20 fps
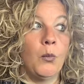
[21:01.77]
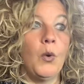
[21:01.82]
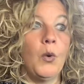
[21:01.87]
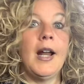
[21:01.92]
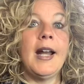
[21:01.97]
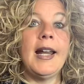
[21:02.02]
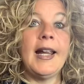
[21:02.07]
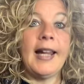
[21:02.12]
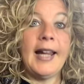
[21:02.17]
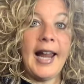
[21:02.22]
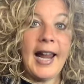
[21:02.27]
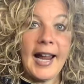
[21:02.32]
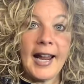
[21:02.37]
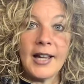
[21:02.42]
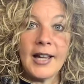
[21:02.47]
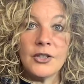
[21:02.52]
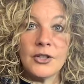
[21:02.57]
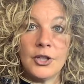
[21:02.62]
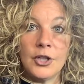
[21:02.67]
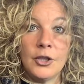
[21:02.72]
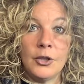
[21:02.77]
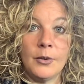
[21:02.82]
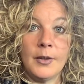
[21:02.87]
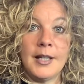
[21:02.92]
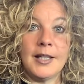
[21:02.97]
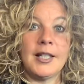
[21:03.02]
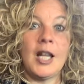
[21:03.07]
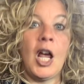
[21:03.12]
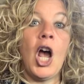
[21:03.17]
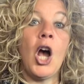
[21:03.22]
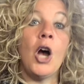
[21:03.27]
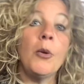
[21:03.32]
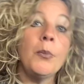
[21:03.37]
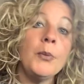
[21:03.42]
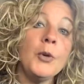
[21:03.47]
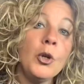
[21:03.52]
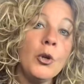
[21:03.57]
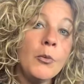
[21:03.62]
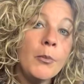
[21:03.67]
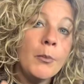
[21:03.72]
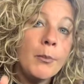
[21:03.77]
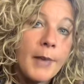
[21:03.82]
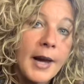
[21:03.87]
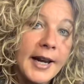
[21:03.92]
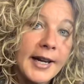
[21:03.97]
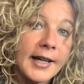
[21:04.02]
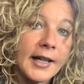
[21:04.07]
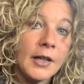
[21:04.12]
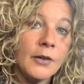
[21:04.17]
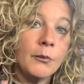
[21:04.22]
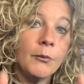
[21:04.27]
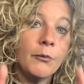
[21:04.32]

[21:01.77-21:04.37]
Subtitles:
what it can do is help you make